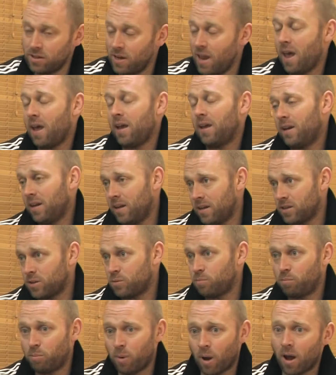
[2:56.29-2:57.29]
Yeah, it is,
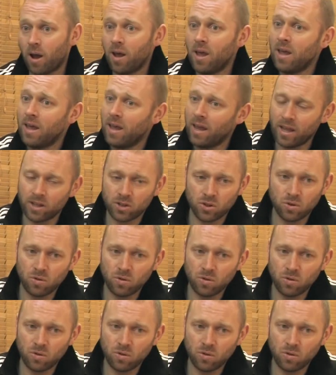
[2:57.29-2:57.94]
but it's